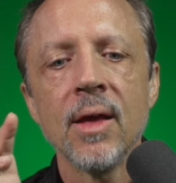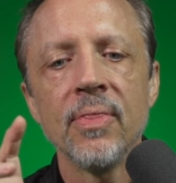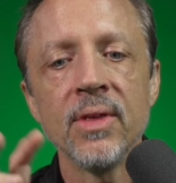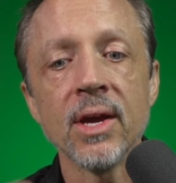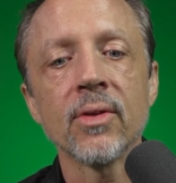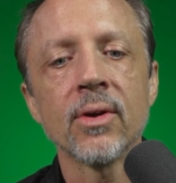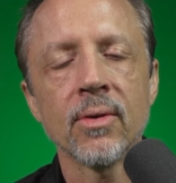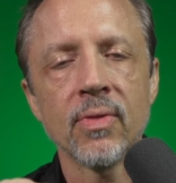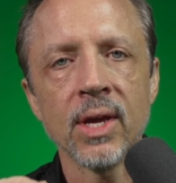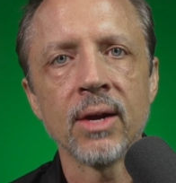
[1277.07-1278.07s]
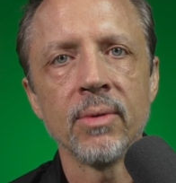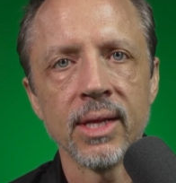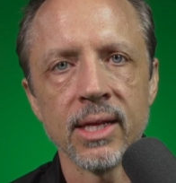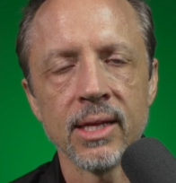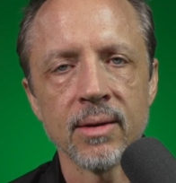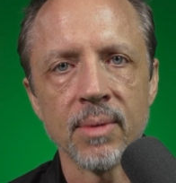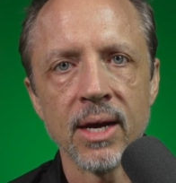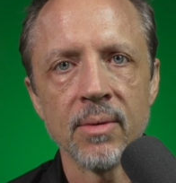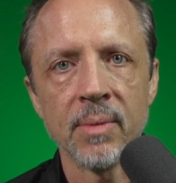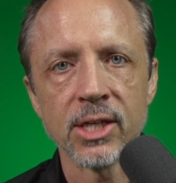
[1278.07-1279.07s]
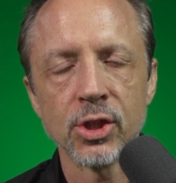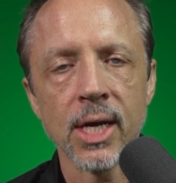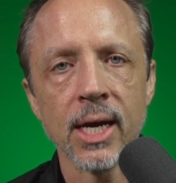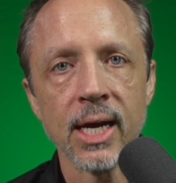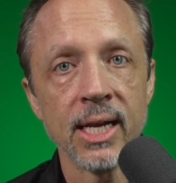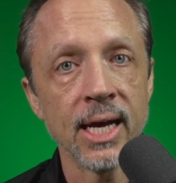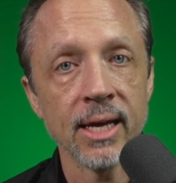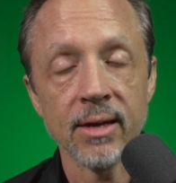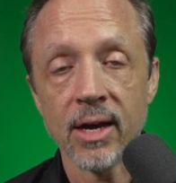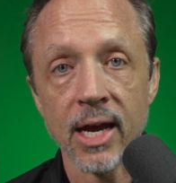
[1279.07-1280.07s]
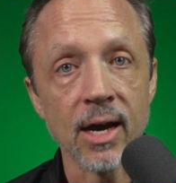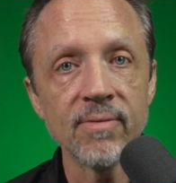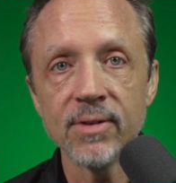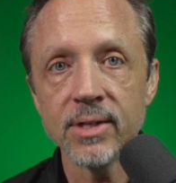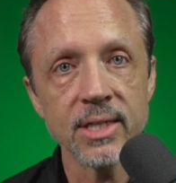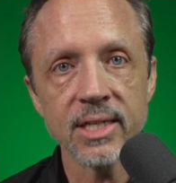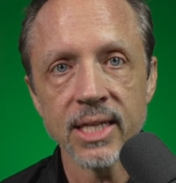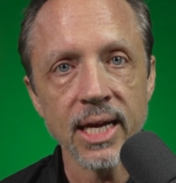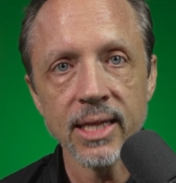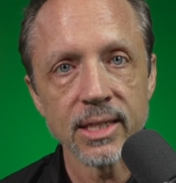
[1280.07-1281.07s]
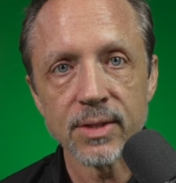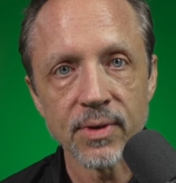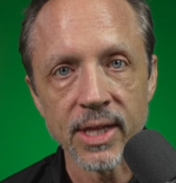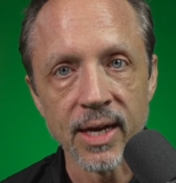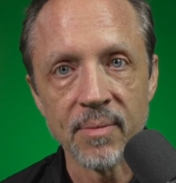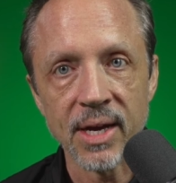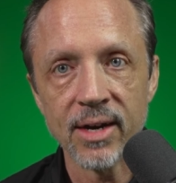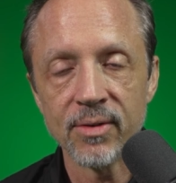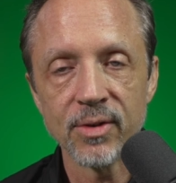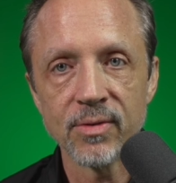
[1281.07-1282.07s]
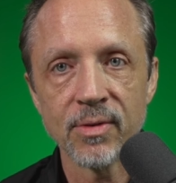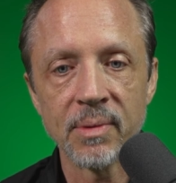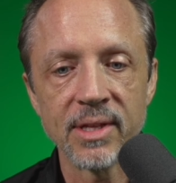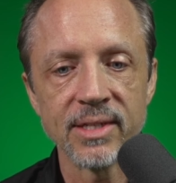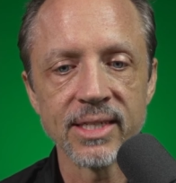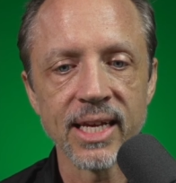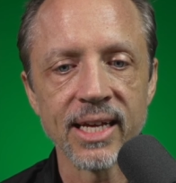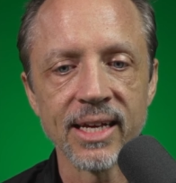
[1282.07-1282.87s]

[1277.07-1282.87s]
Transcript: the other thing I really like about Mech and I I offered to design this for them. I don't know if you're this is like